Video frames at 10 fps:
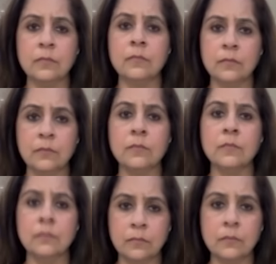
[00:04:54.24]

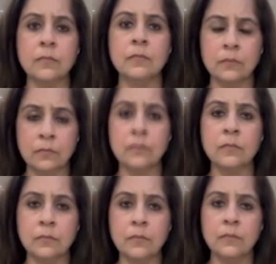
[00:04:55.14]

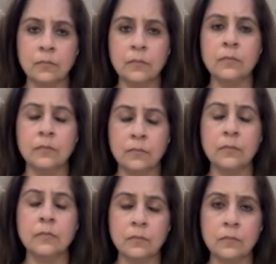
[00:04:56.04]

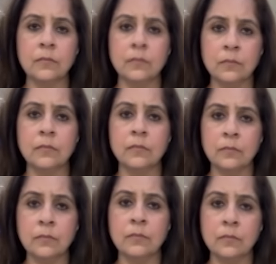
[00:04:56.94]

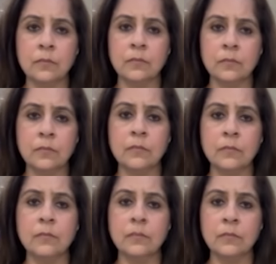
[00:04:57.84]

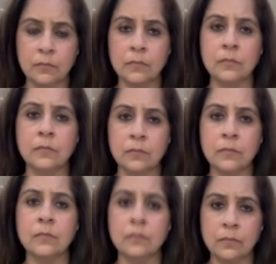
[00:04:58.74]

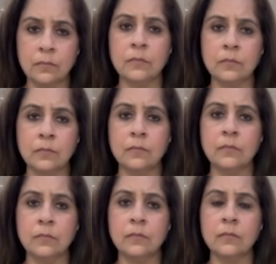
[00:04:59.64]

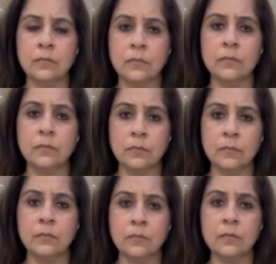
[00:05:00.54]

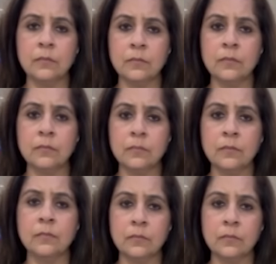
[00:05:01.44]
(not speaking)